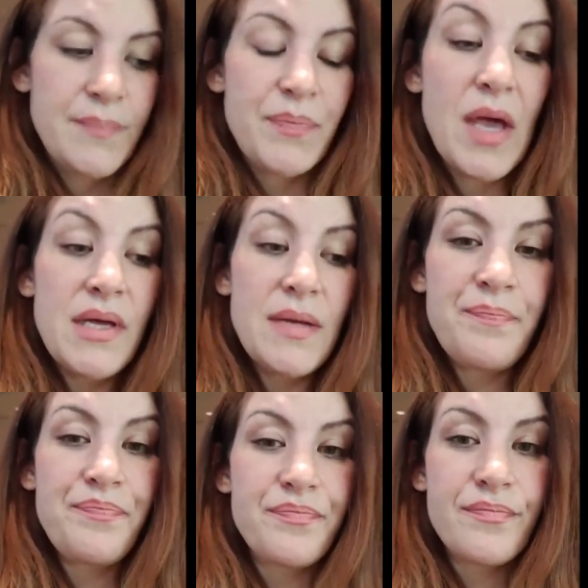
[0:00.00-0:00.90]
I mean,
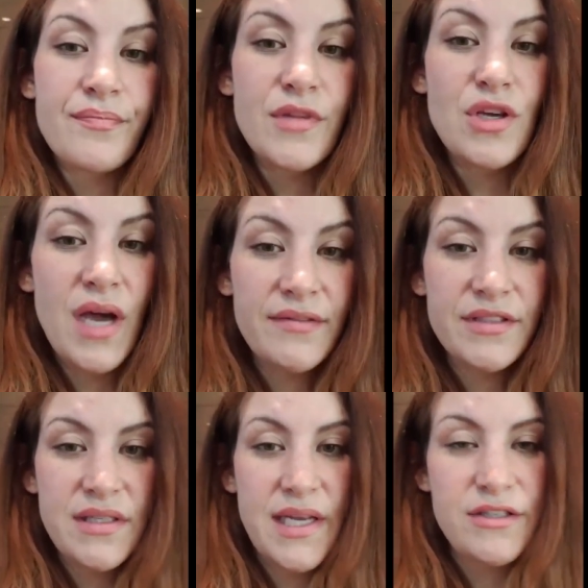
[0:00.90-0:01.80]
you have
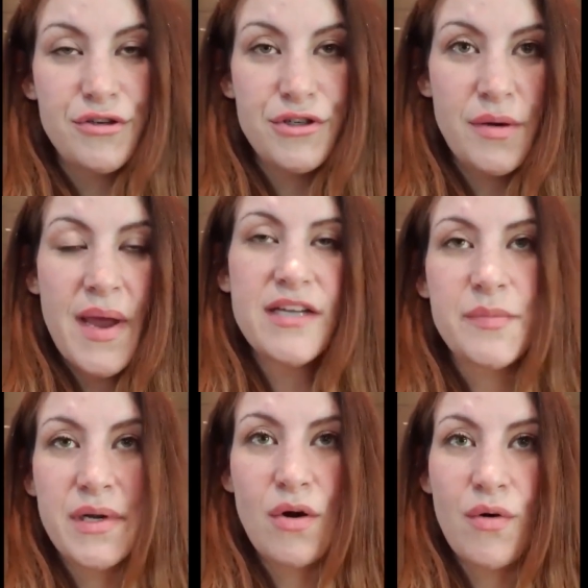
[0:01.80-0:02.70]
to like choose your
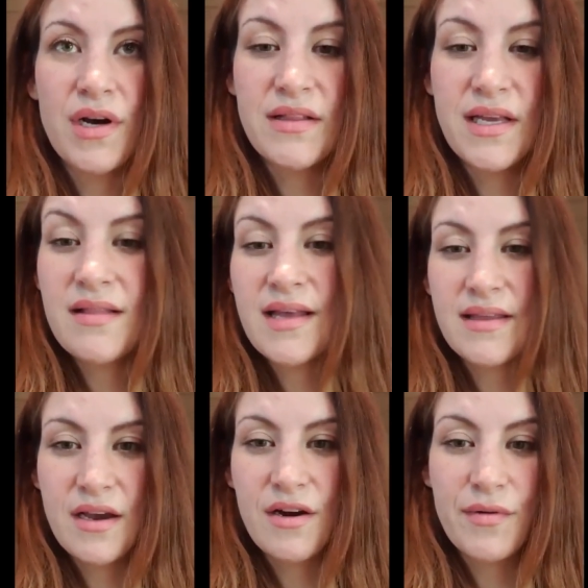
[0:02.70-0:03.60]
management accordingly.
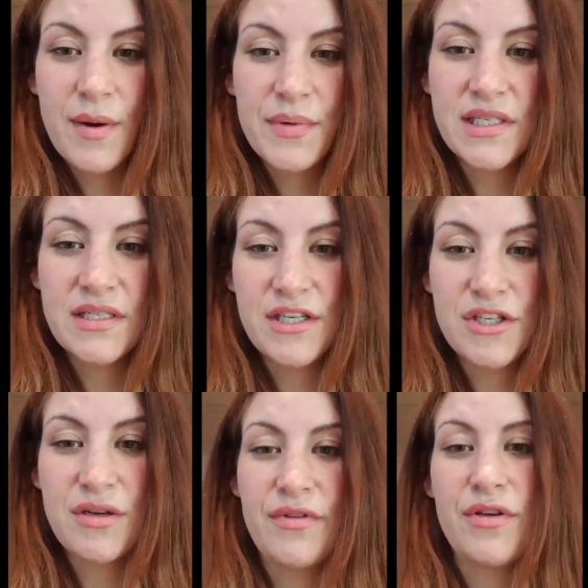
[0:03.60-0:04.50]
Like, they're a
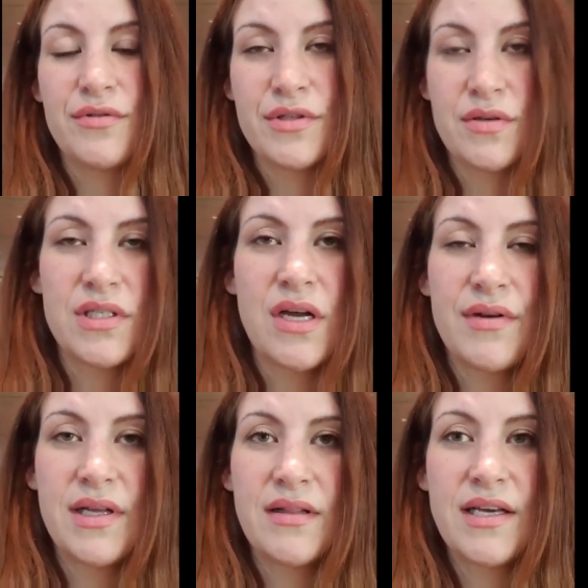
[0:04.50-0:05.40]
representation of you, so it's not
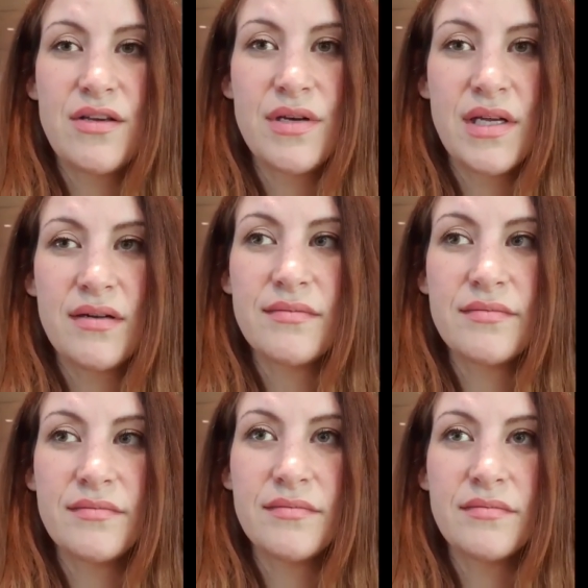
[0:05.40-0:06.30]
really like you can
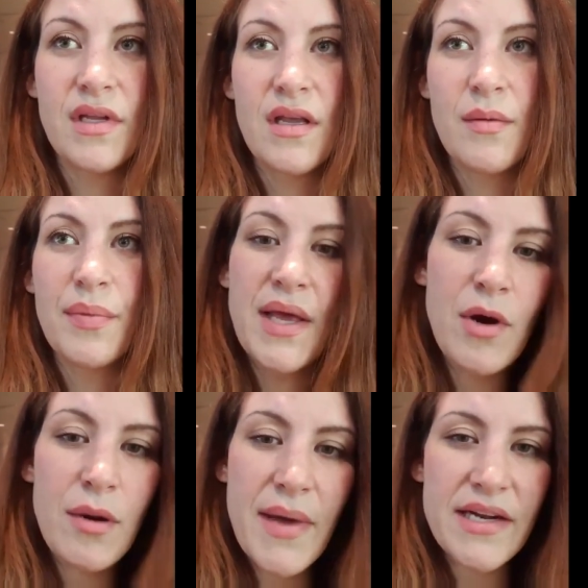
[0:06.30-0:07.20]
blame
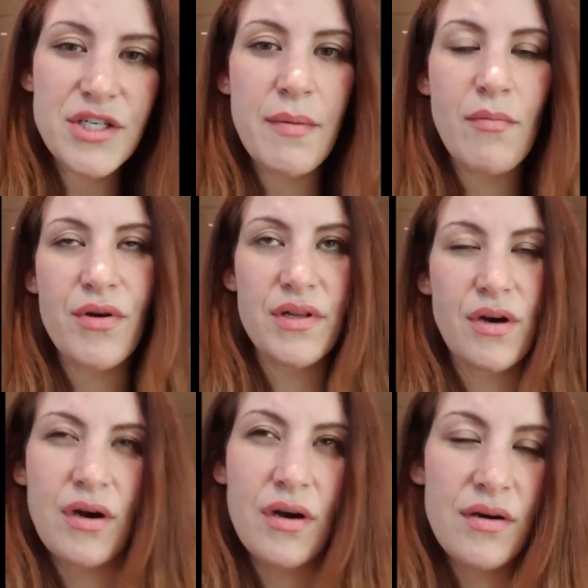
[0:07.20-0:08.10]
her management more than
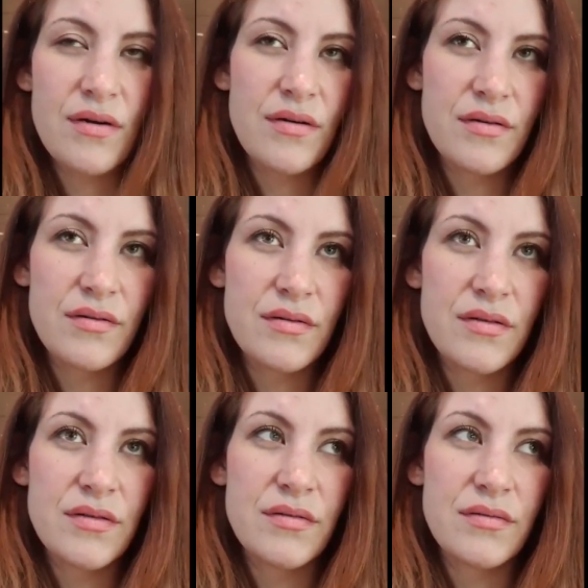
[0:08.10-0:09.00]
her.
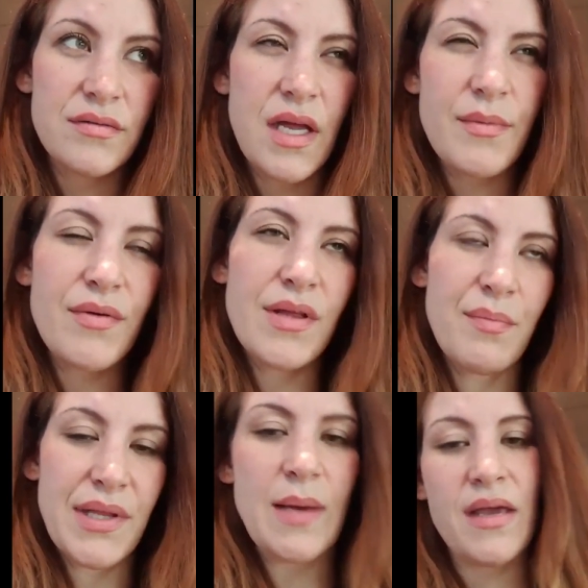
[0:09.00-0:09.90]
I'm not really
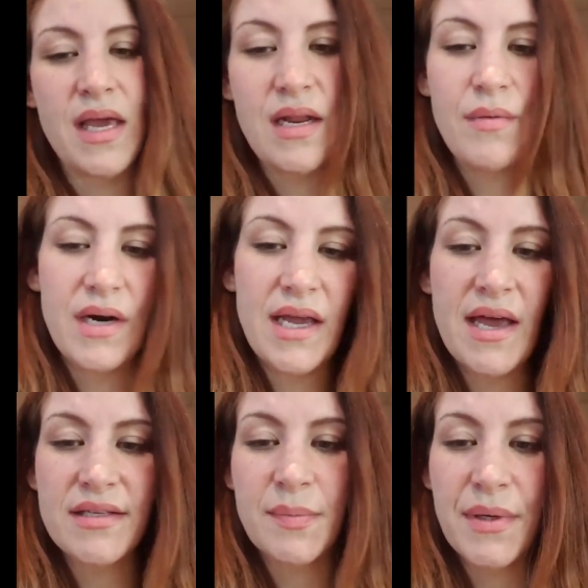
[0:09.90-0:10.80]
blaming anyone, I
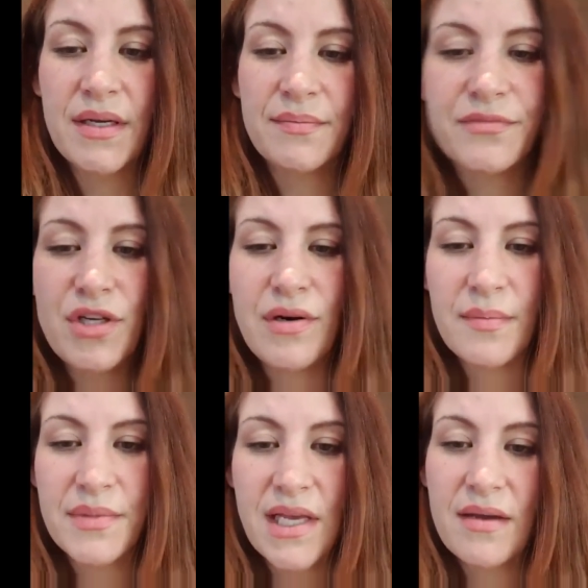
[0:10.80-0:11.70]
guess, but you know what
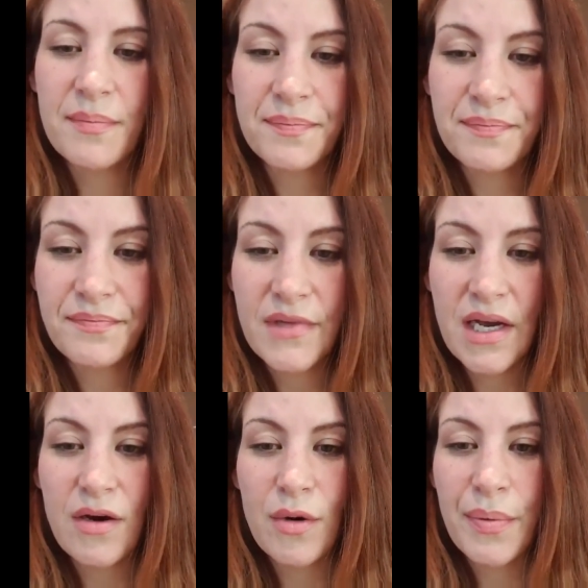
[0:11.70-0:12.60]
I'm saying. I
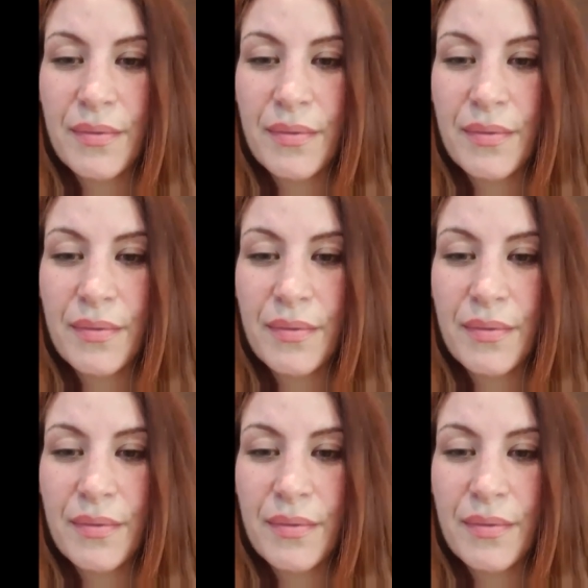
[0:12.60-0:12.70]
hope.